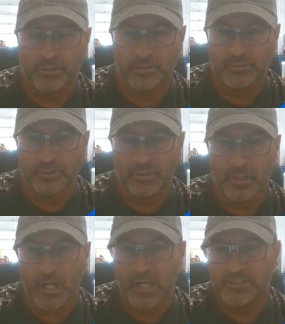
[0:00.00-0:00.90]
your
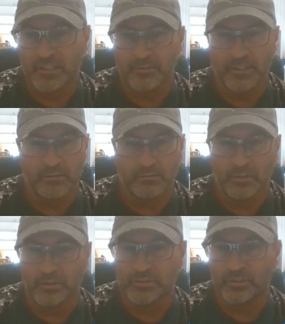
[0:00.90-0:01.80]
gloss,
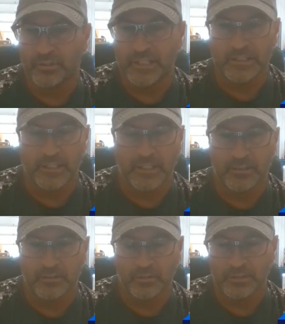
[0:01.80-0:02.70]
everything looks great
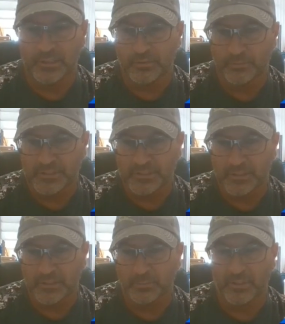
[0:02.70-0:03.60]
again. You don't need to
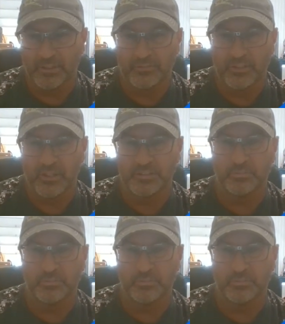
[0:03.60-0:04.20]
reseal it. But if the